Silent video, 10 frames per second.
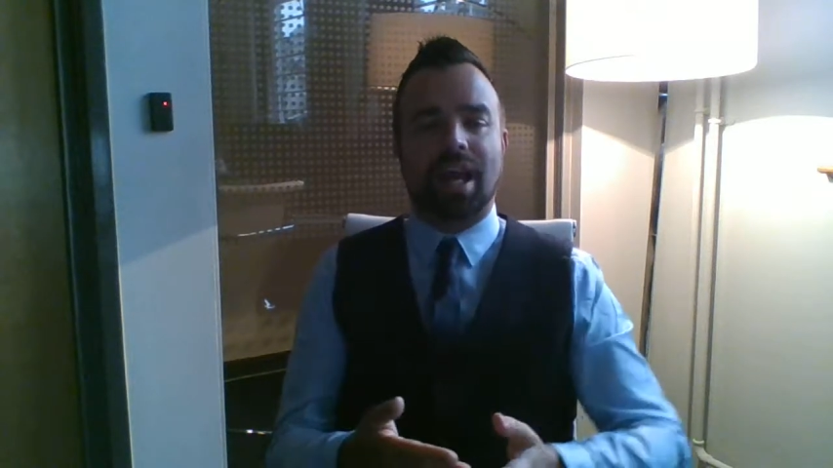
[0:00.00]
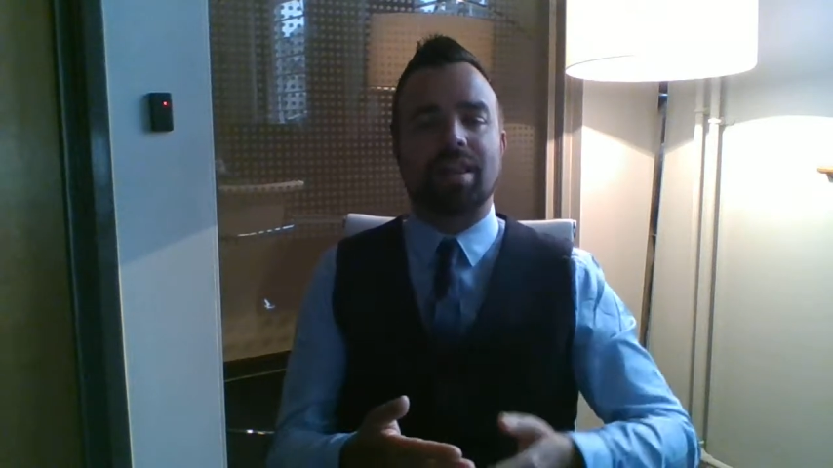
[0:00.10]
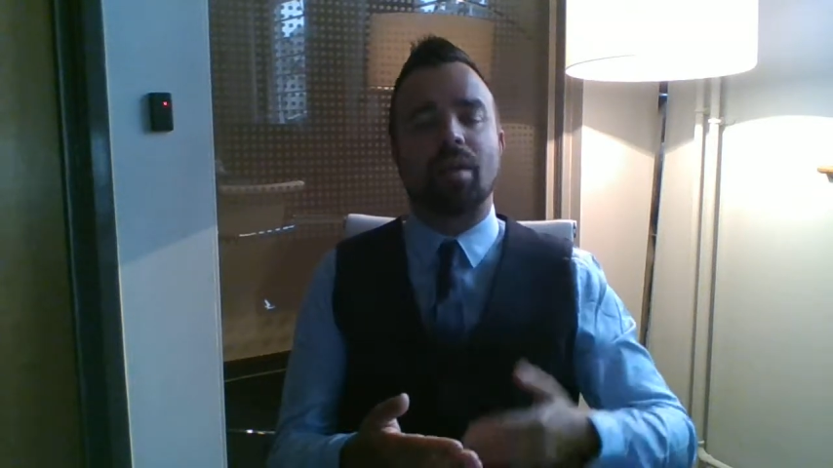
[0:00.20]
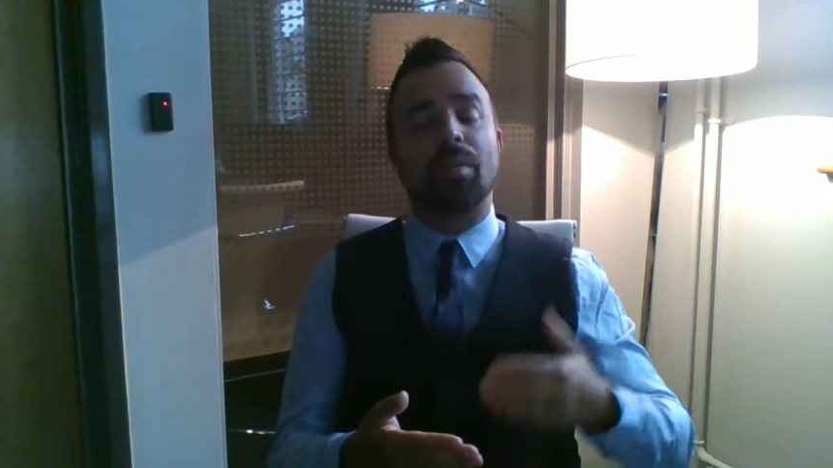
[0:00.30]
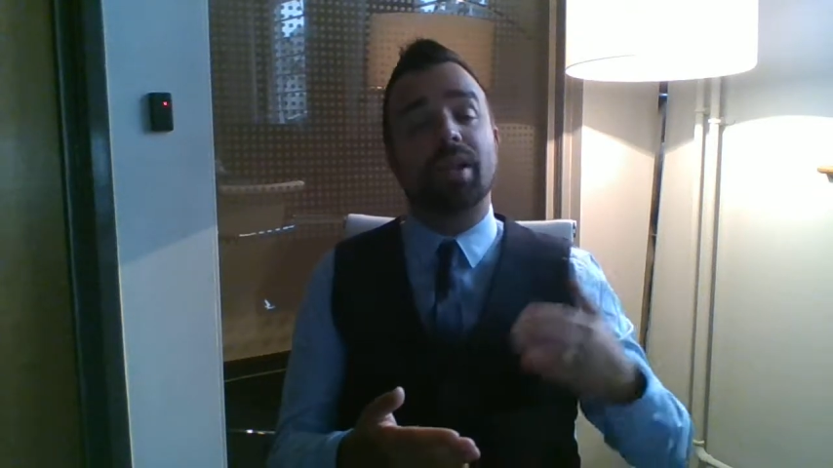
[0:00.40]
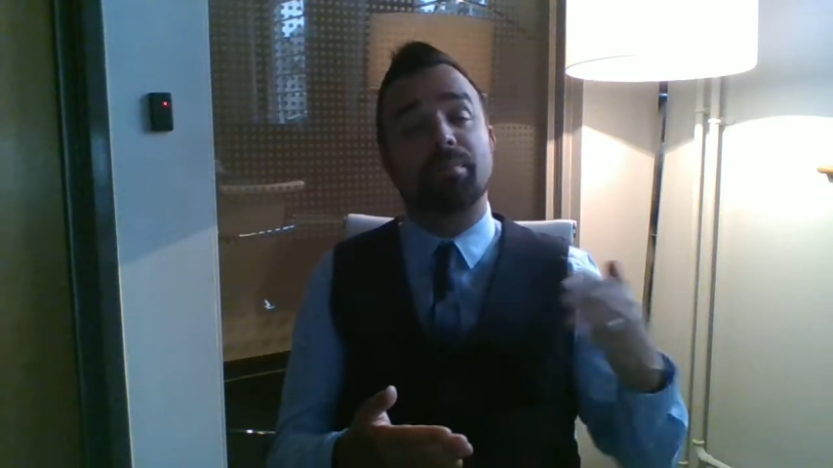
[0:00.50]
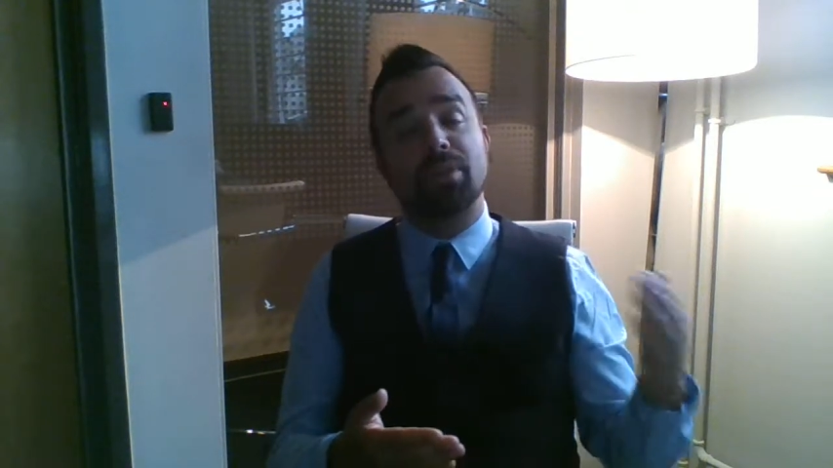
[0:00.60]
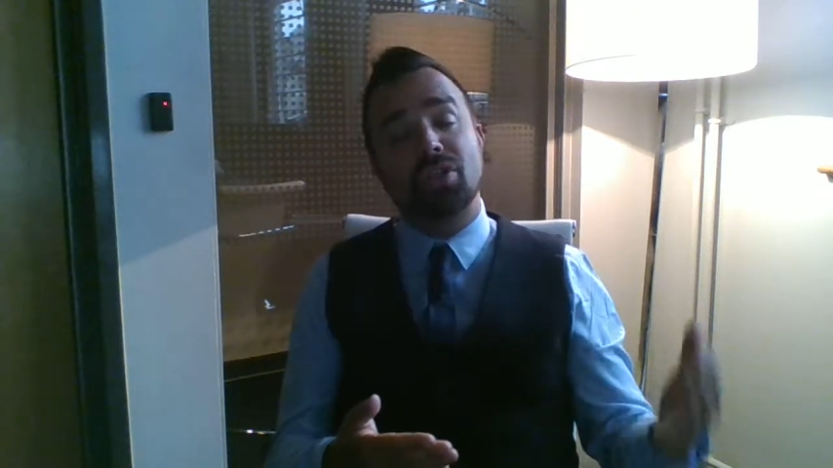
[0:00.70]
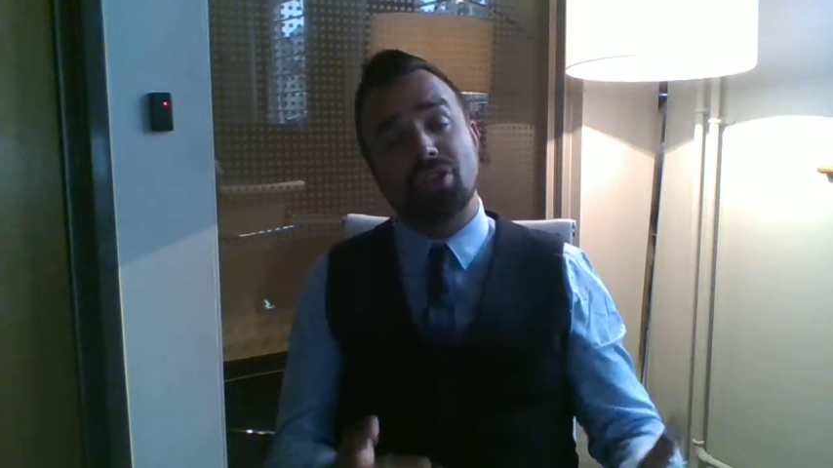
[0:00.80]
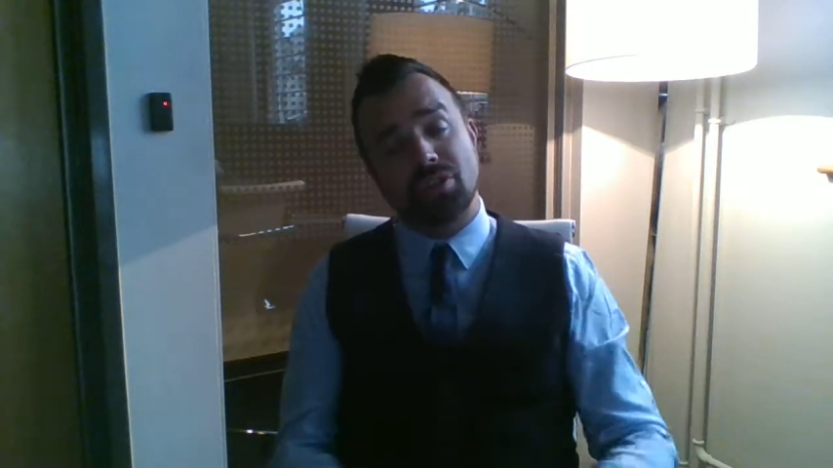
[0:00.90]
and that we can
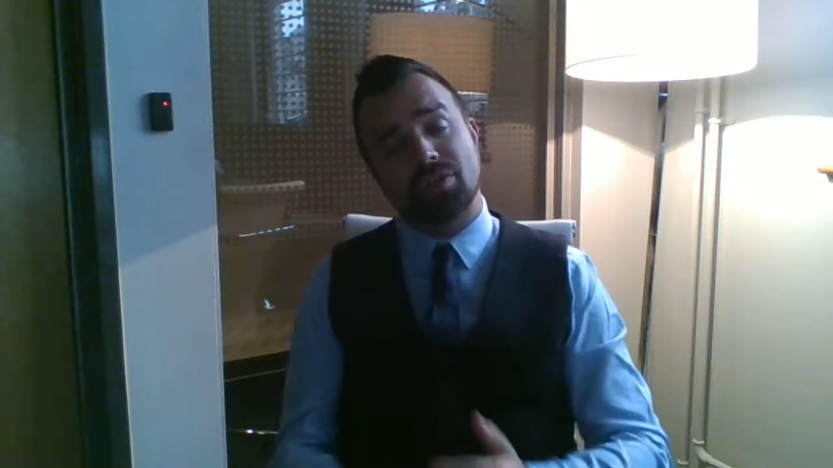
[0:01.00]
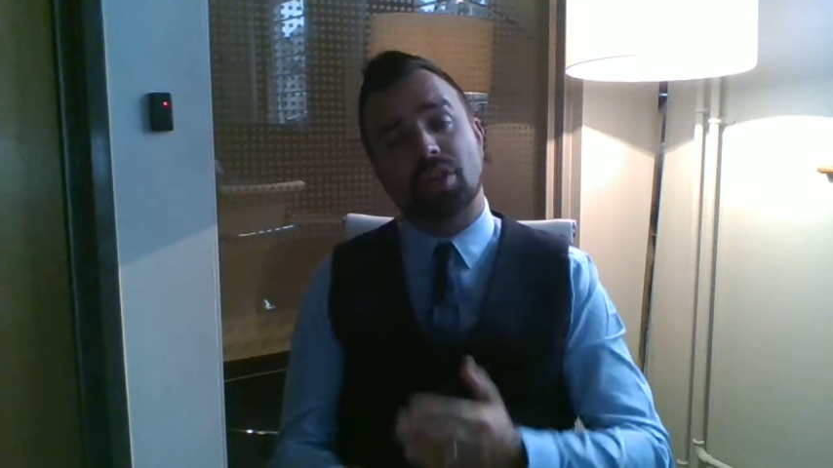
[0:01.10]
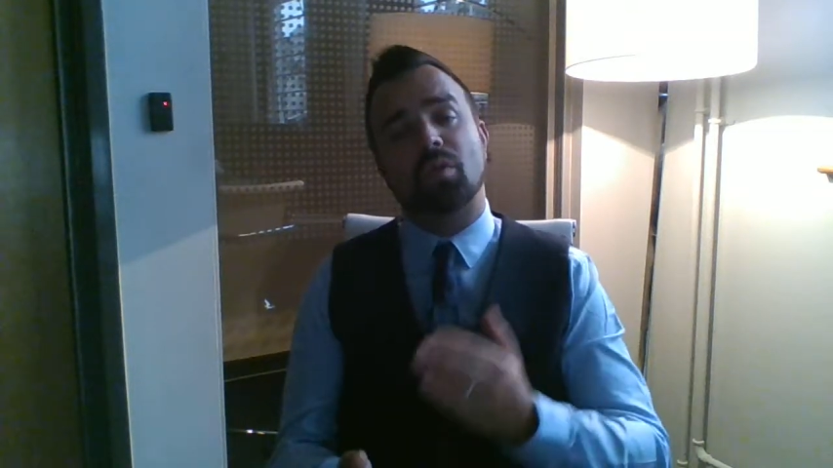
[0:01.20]
produce a